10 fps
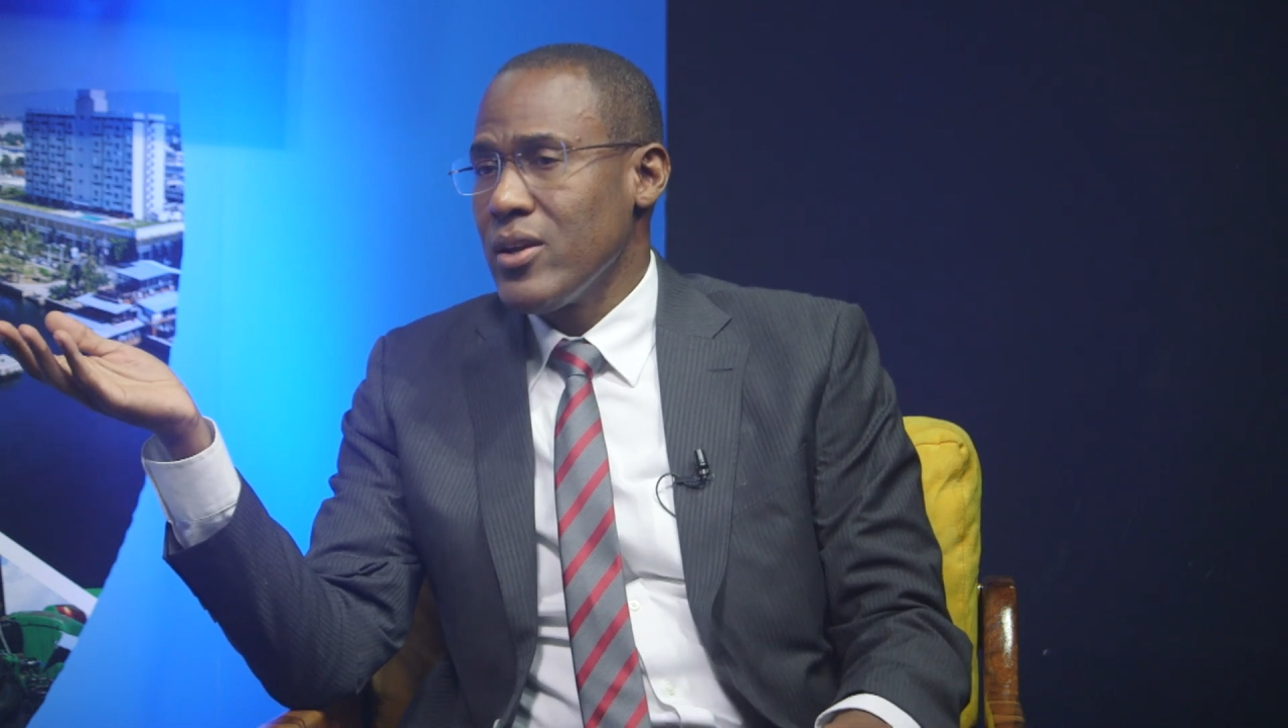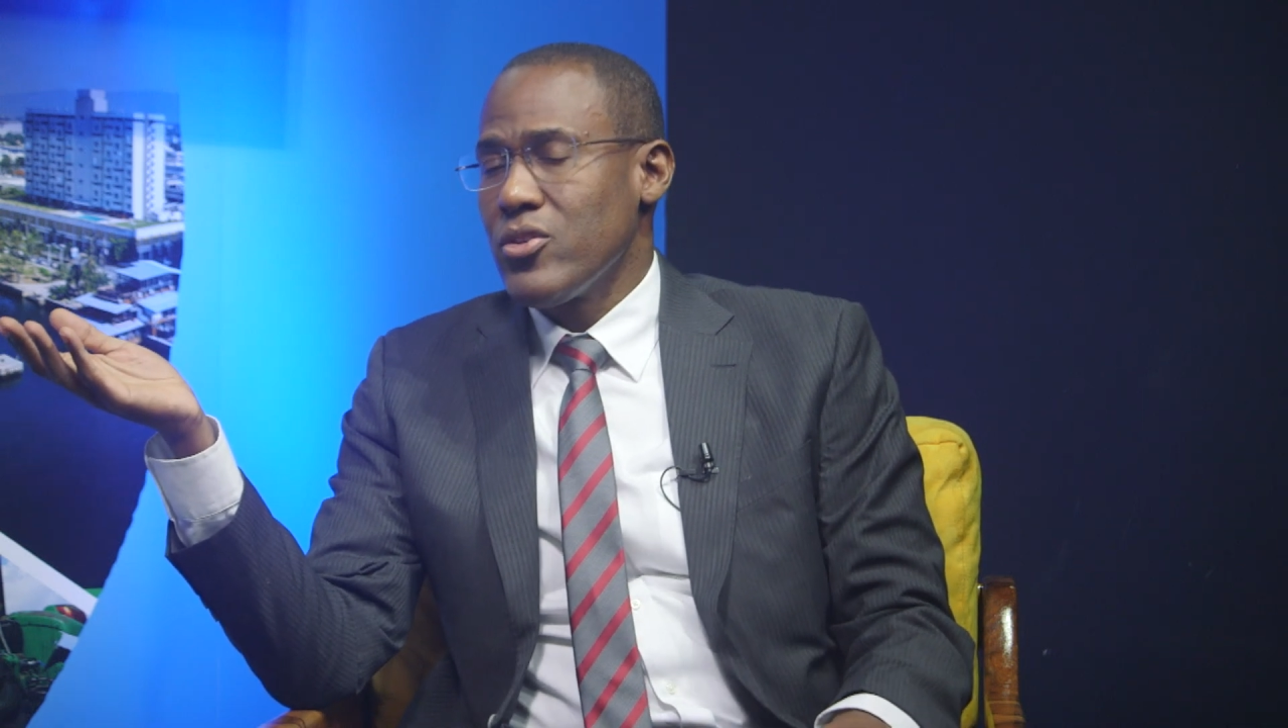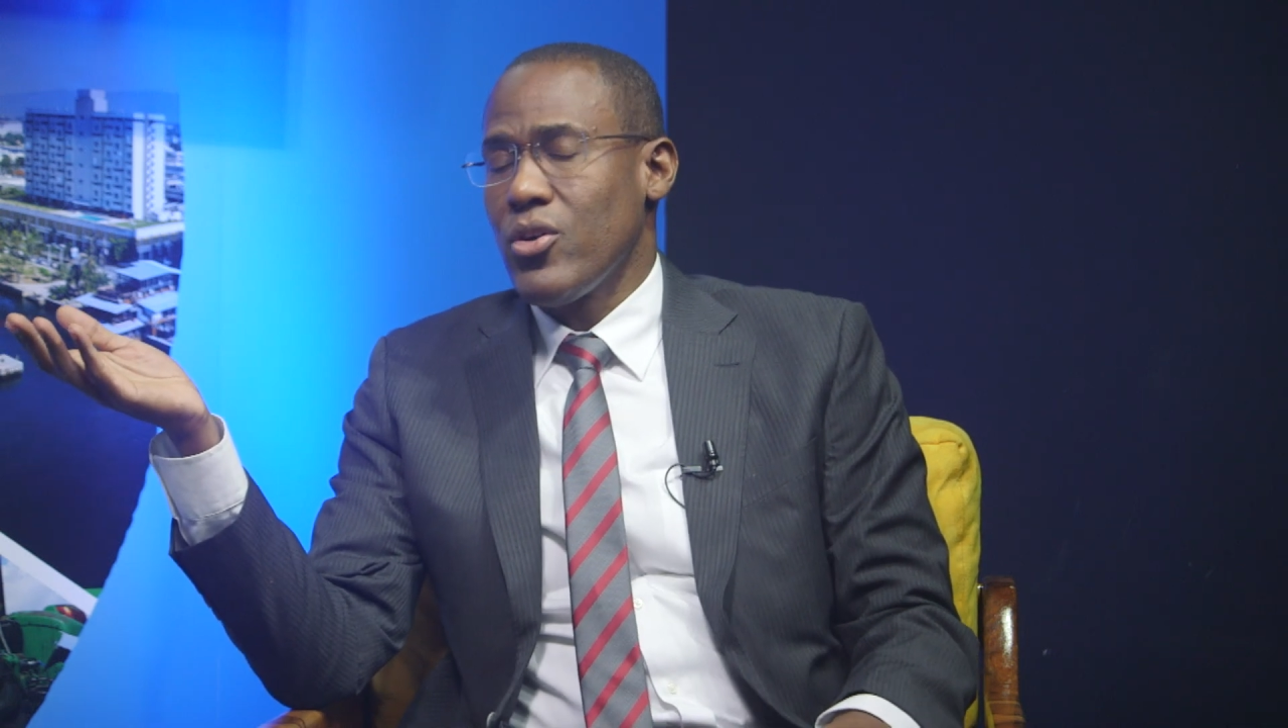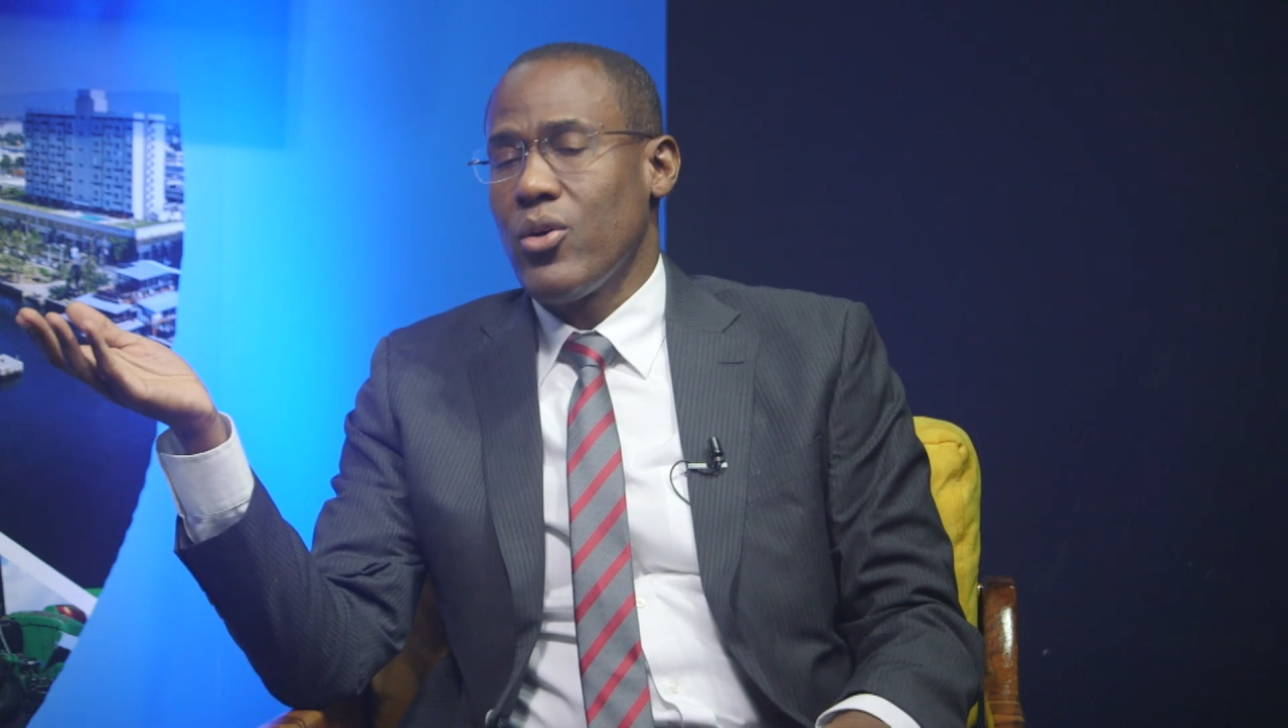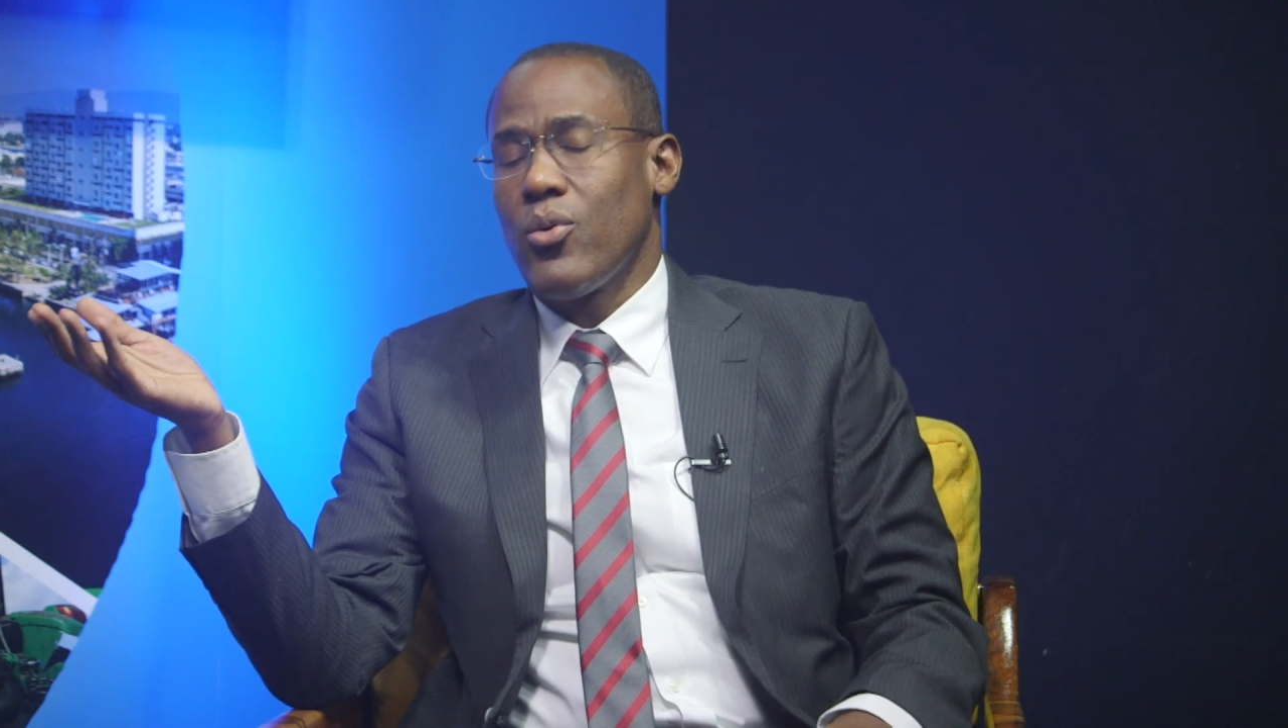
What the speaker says: So